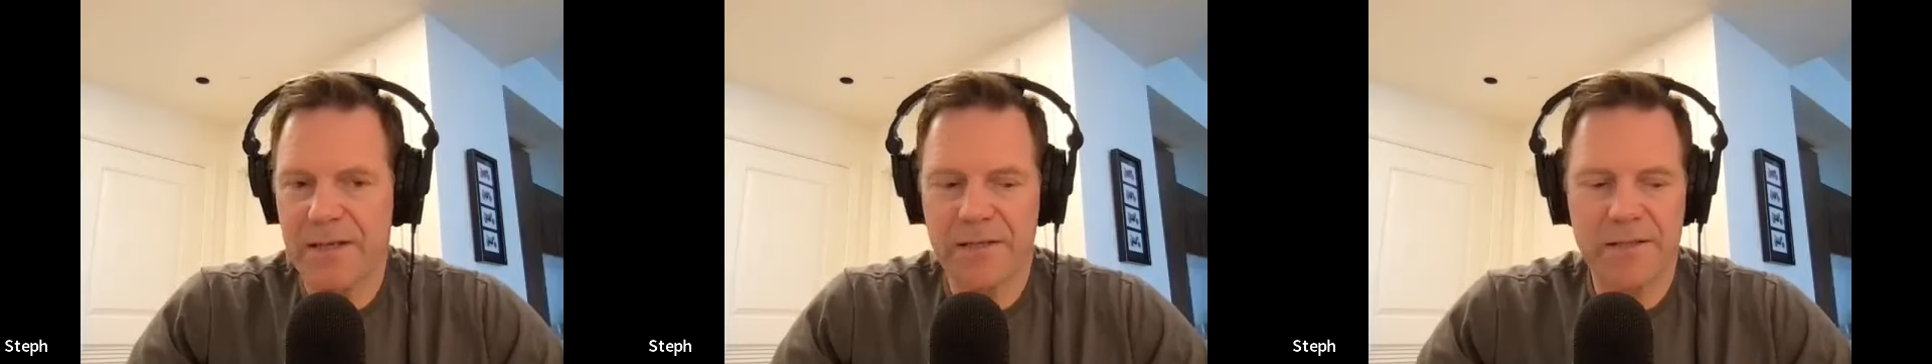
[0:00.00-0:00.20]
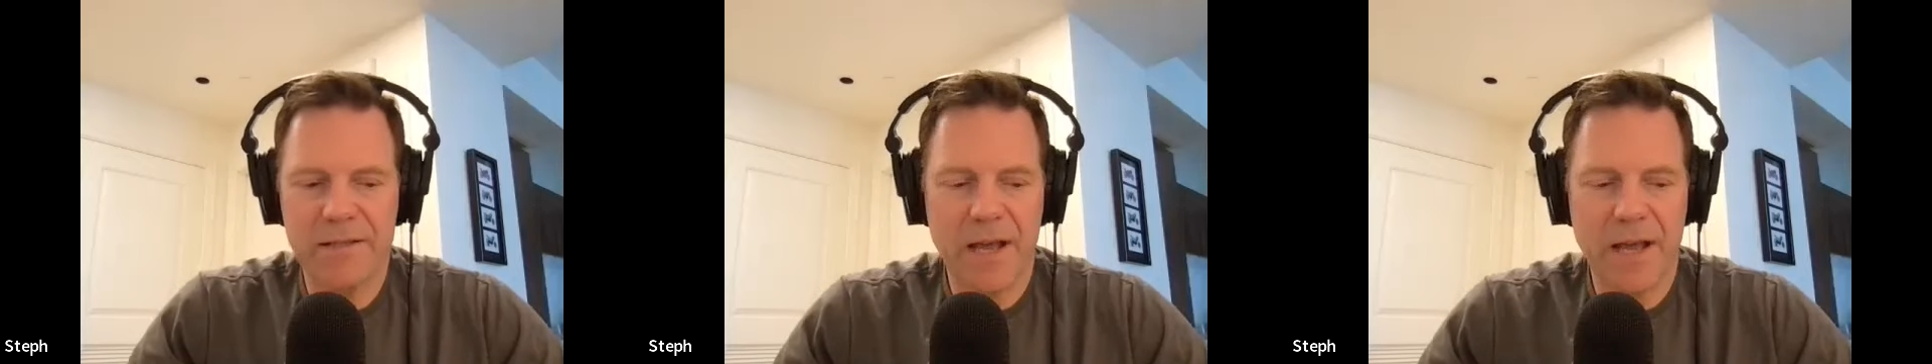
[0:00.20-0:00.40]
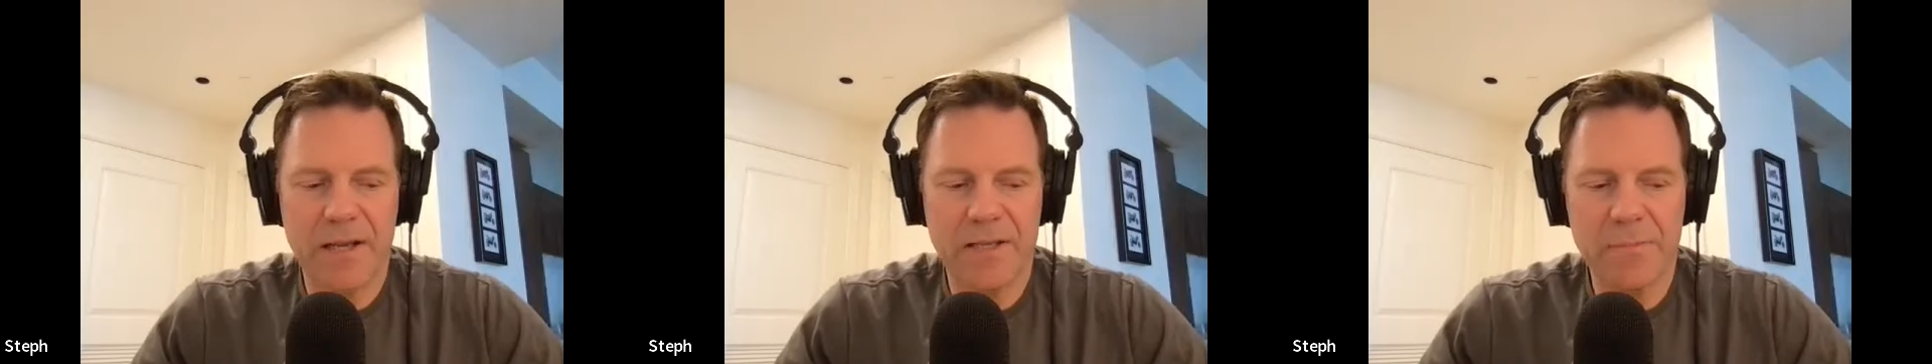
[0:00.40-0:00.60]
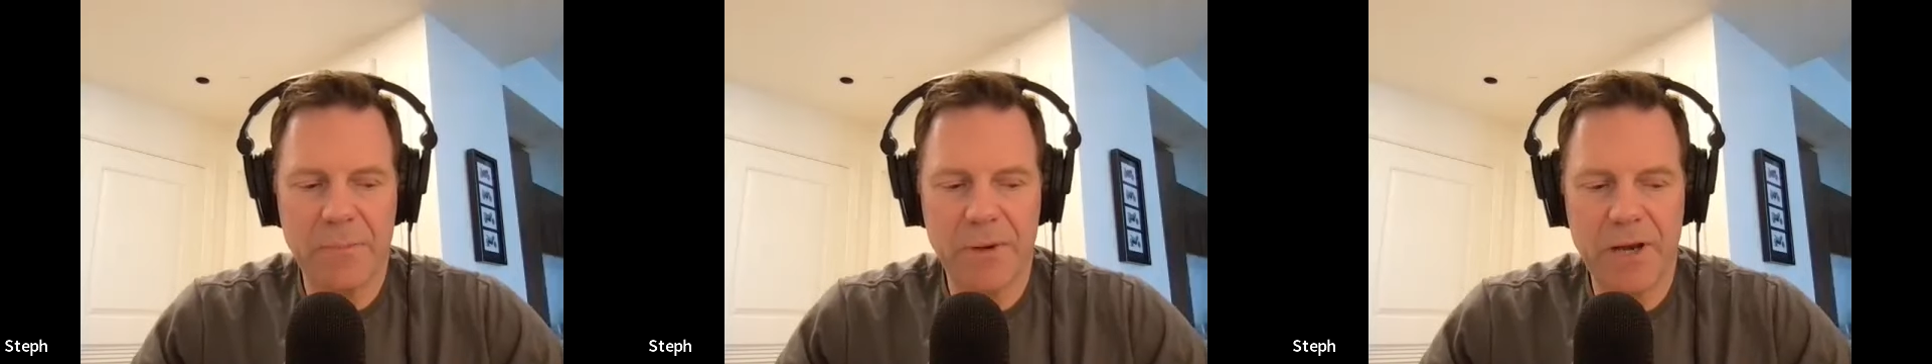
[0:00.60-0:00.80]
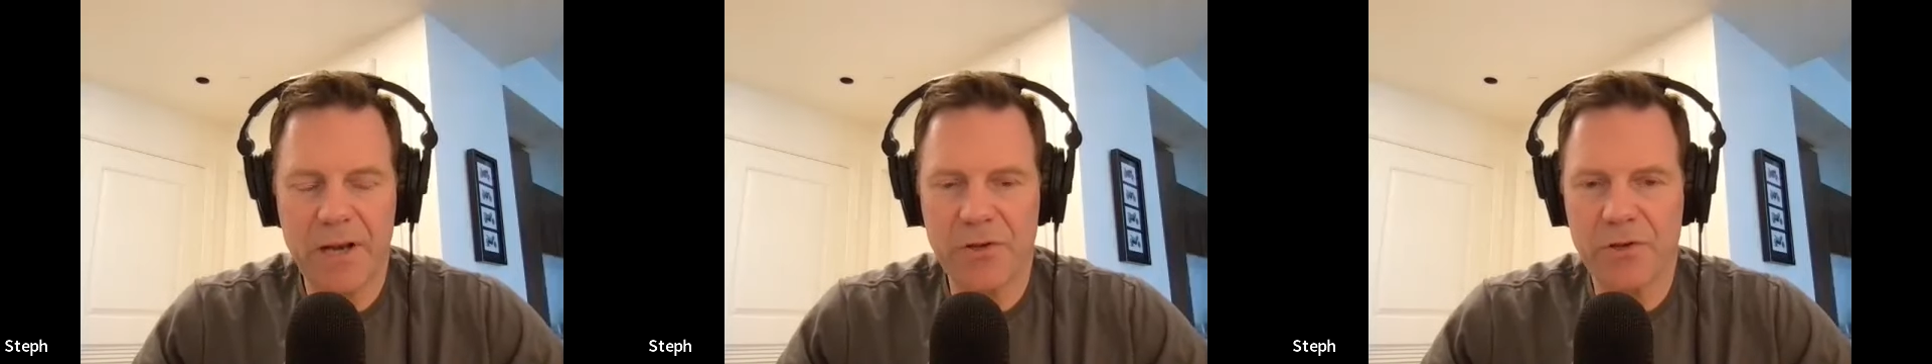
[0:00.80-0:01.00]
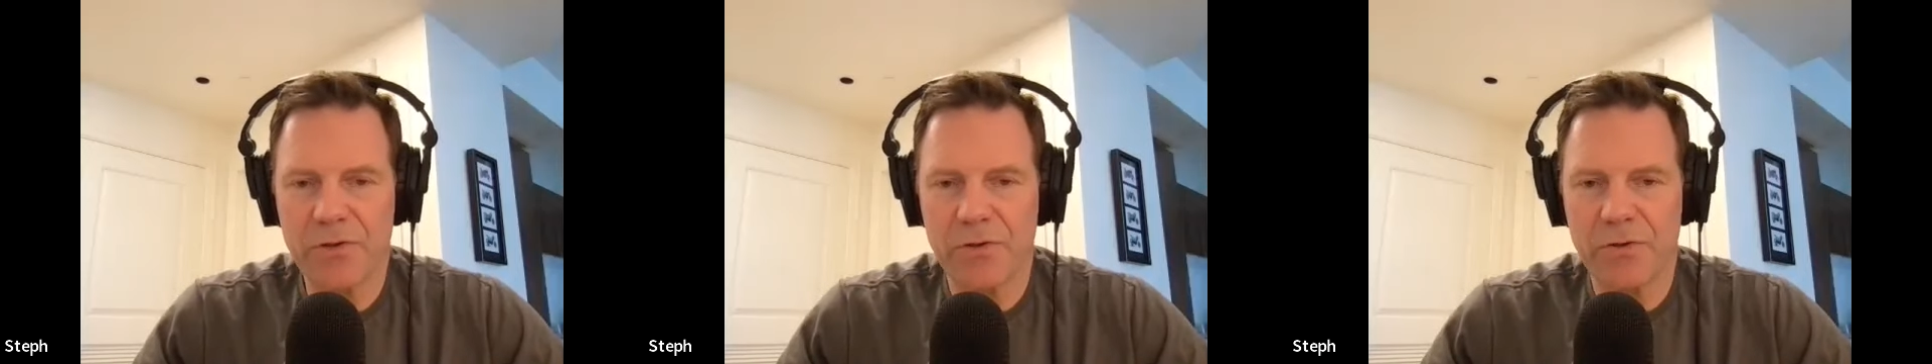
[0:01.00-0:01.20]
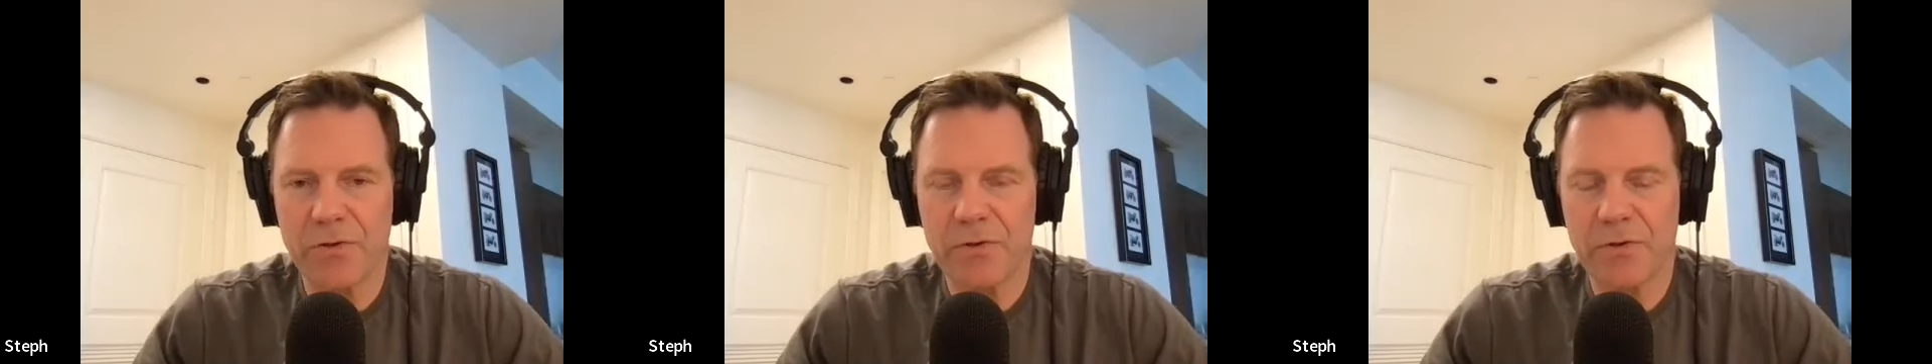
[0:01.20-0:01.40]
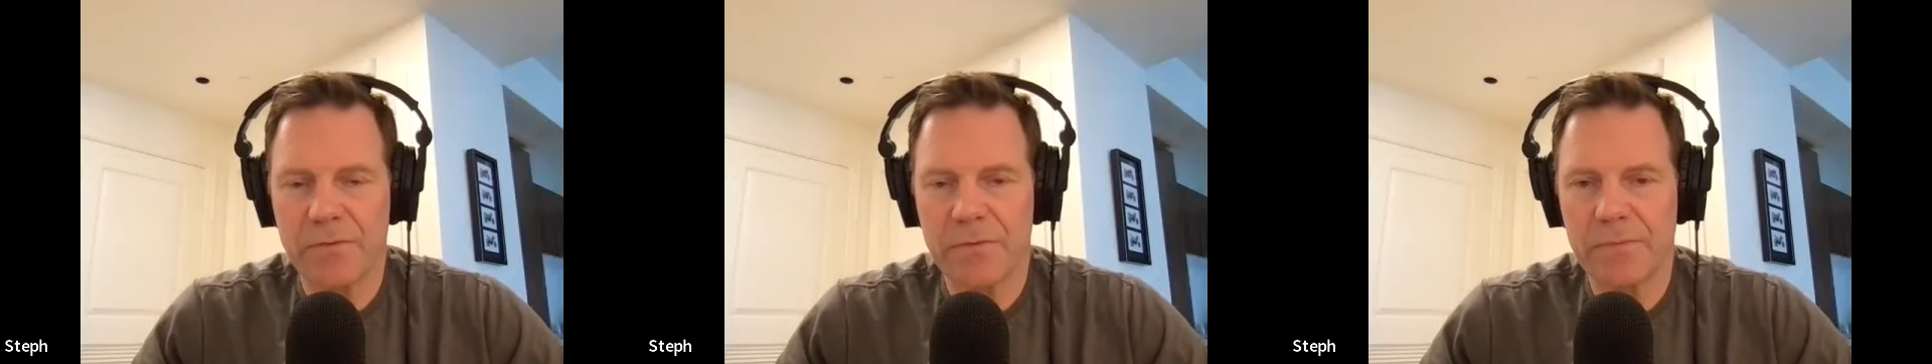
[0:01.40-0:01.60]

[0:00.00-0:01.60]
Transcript: is exponential